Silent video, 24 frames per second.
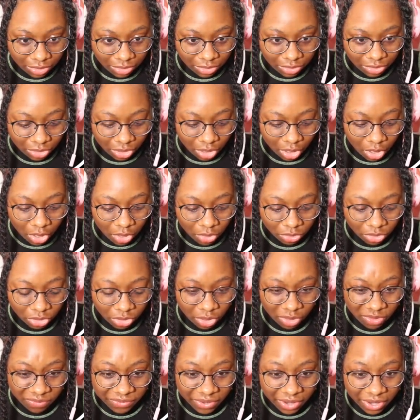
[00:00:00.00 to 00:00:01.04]

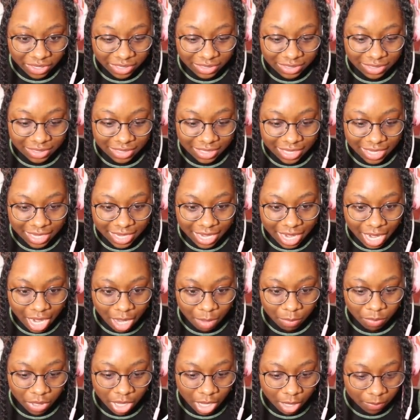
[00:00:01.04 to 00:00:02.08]
So far it's
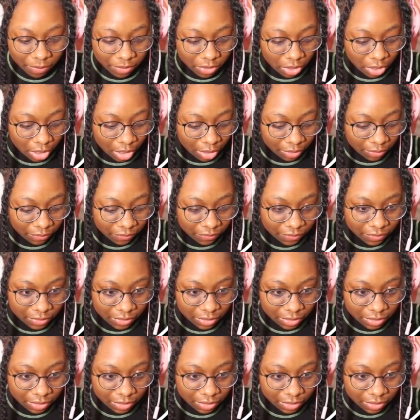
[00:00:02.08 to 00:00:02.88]
not popping off.